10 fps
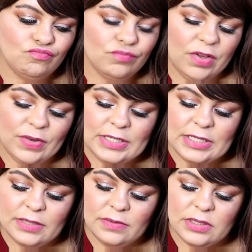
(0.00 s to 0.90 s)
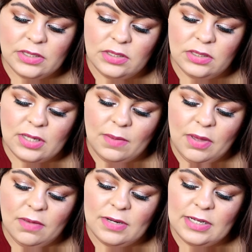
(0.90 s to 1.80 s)
But if I did, I would just use that
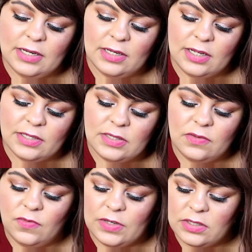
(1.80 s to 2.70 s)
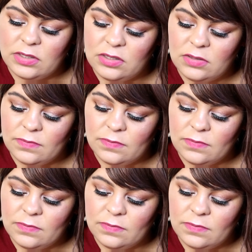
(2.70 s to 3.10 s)
Maybelline Lasting Fix.